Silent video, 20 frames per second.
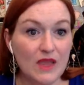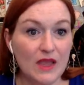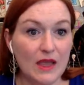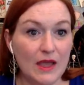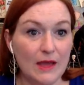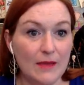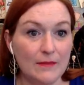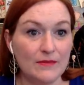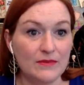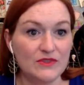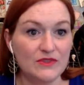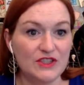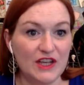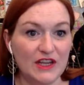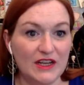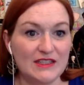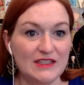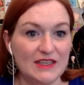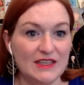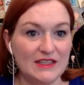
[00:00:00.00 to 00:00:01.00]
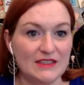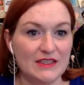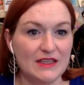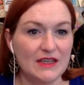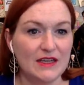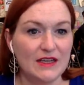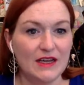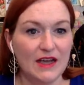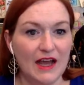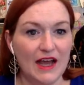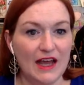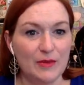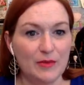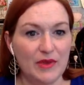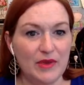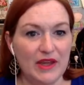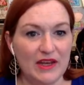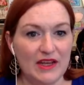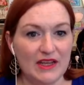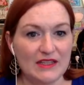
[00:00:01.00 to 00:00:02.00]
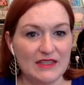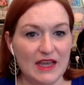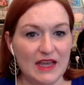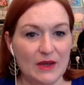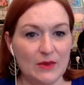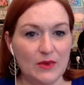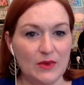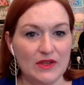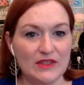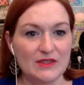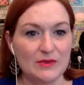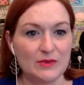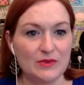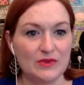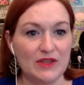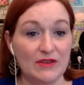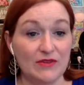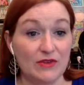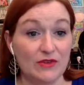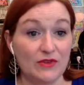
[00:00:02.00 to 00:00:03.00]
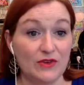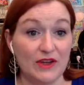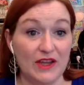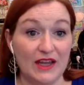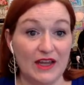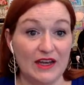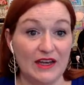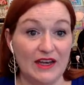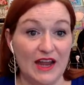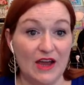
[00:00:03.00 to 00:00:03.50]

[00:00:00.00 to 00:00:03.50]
Um, Janet says, I had a panic attack once and will never forget it.